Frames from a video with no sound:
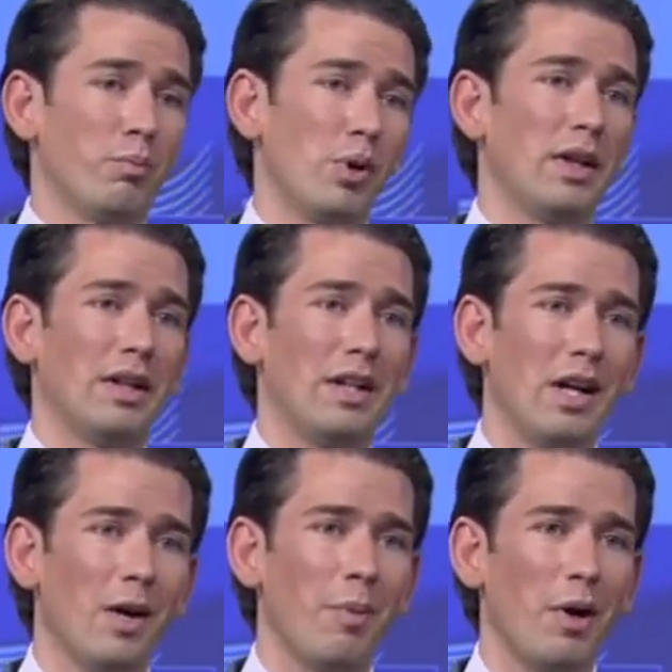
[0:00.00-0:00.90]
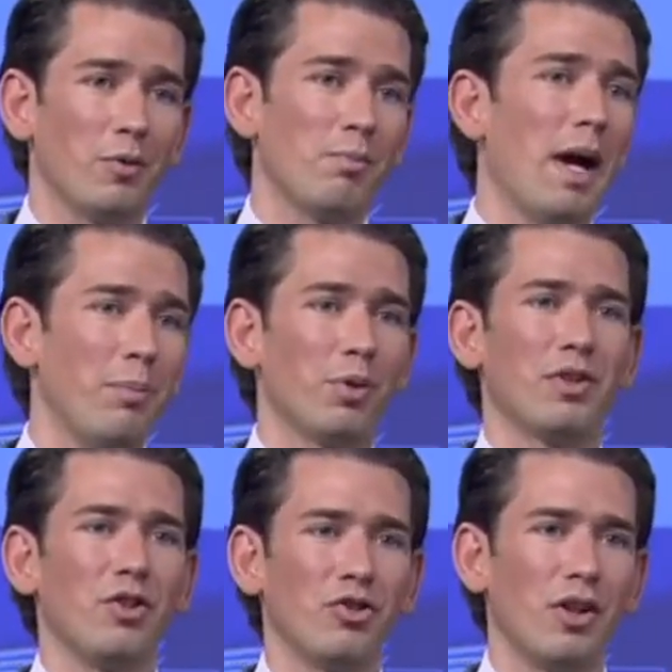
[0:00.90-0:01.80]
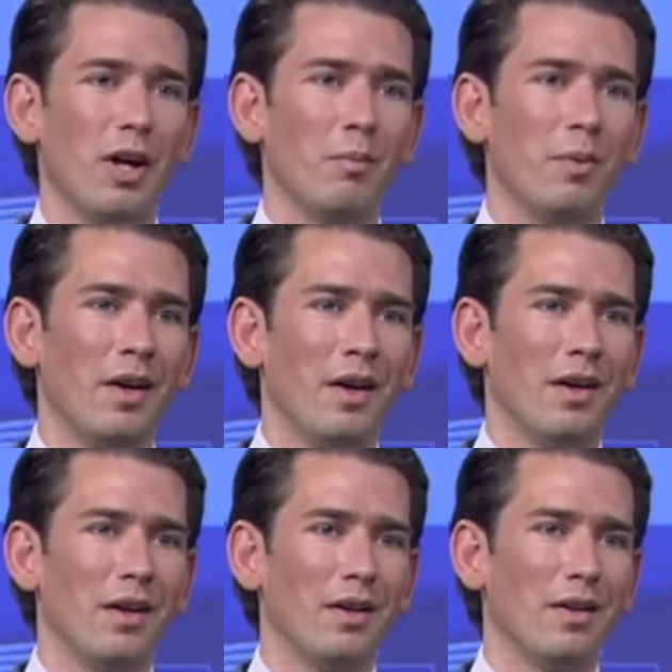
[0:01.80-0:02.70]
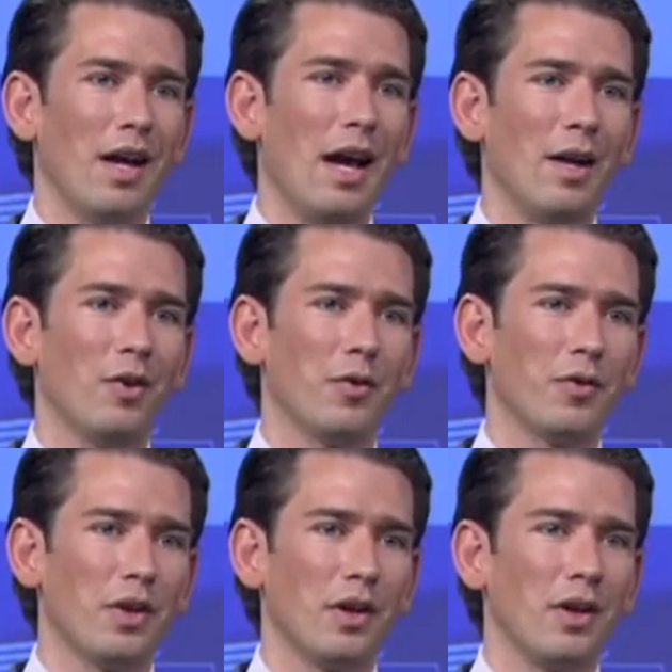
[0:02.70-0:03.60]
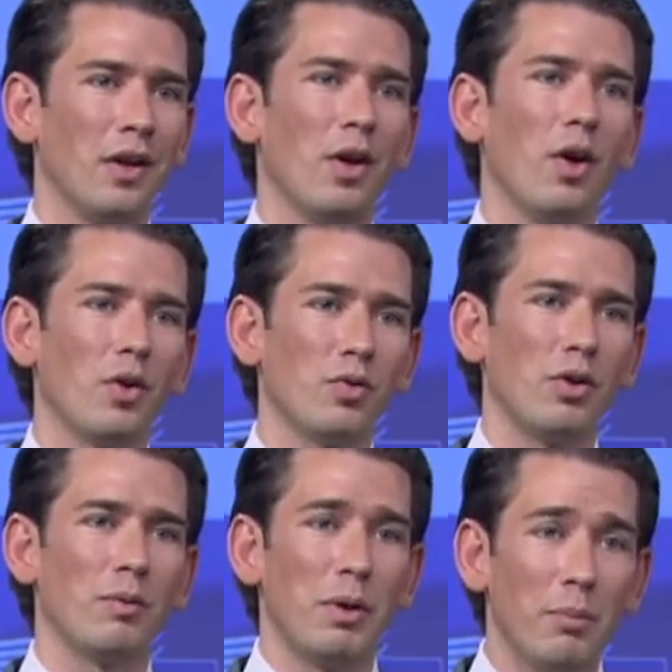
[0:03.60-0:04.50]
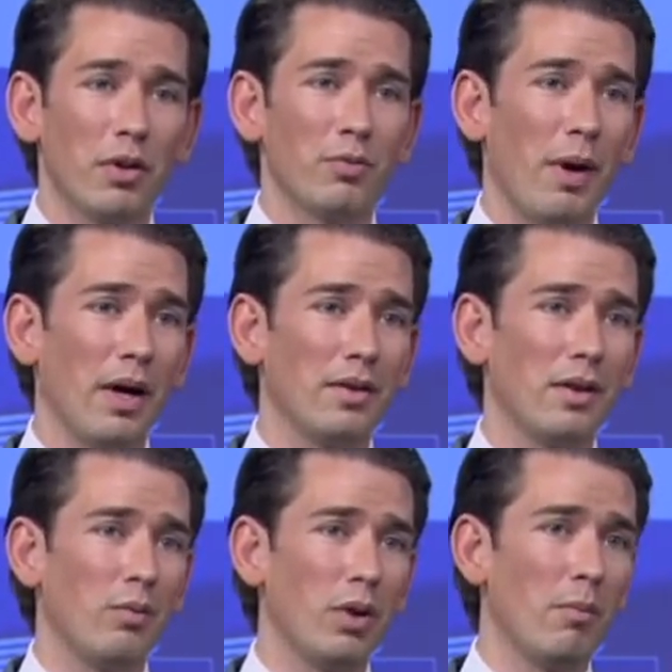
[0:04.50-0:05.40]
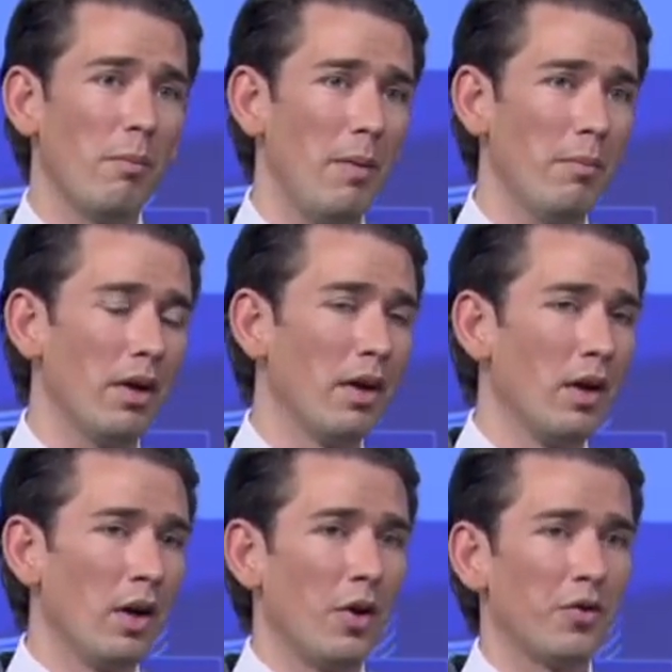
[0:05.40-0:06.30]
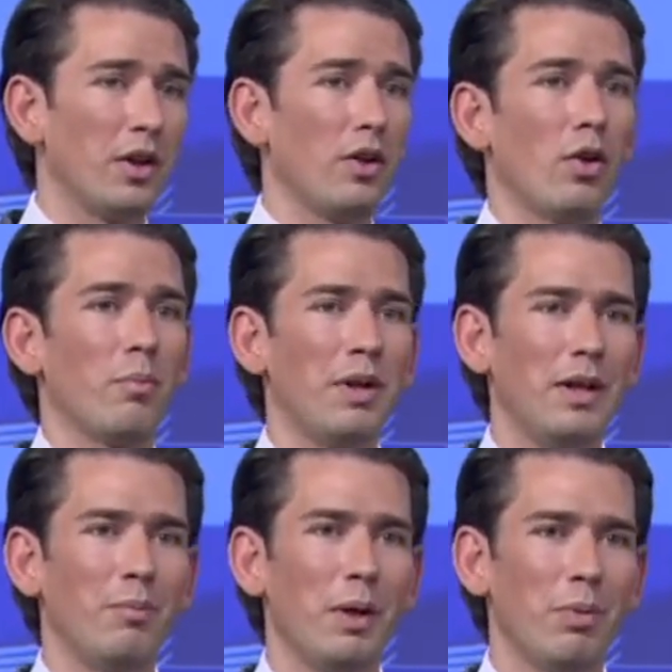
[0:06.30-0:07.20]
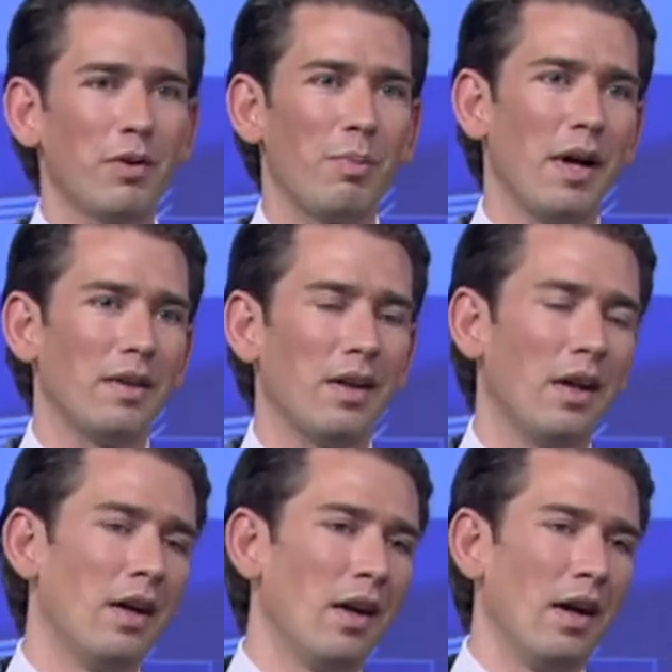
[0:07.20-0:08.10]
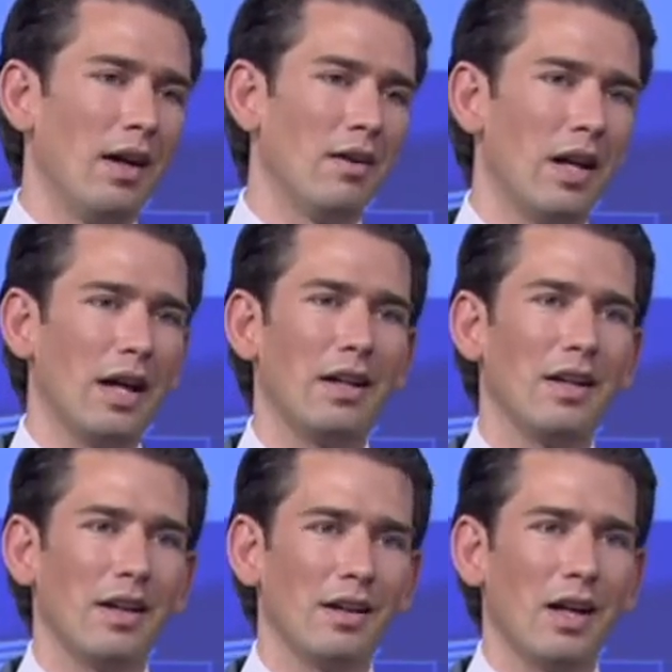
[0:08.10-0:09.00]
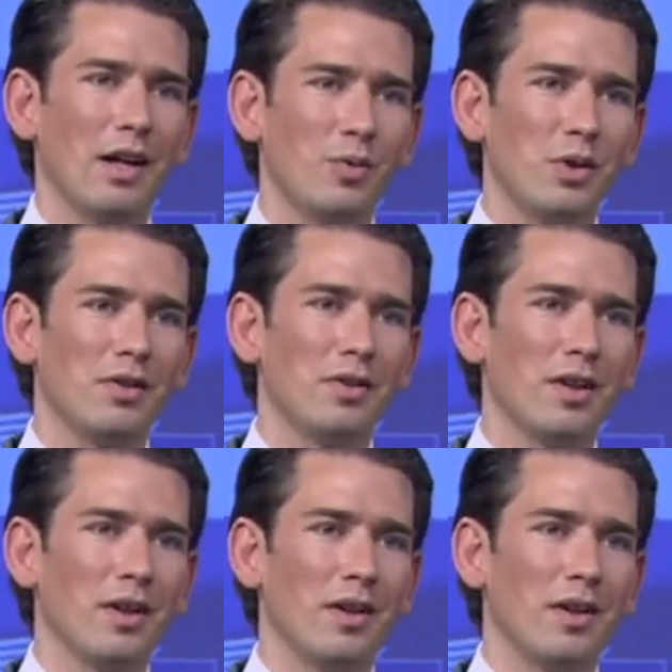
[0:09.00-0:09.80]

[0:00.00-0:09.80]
pretty clear about my position. I'm the head of the Austrian People's Party. We are a member of the European People's Party, and like in other countries,